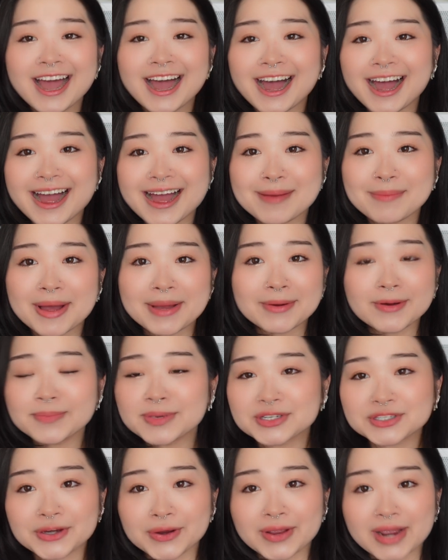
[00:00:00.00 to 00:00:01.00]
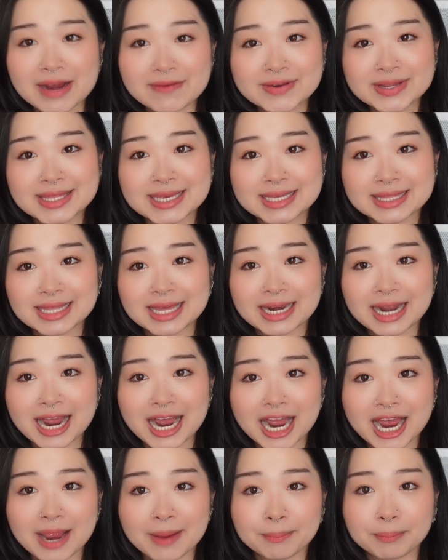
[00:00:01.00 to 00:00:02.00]
I won't be showing everything that
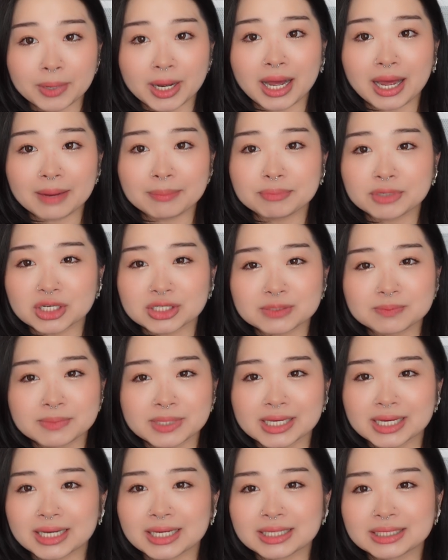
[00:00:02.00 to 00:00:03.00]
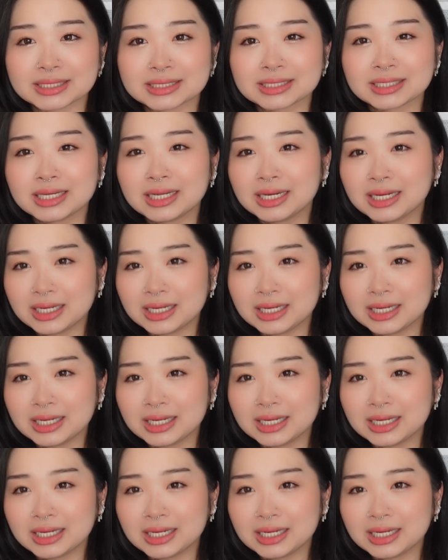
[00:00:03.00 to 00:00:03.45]
I bought just because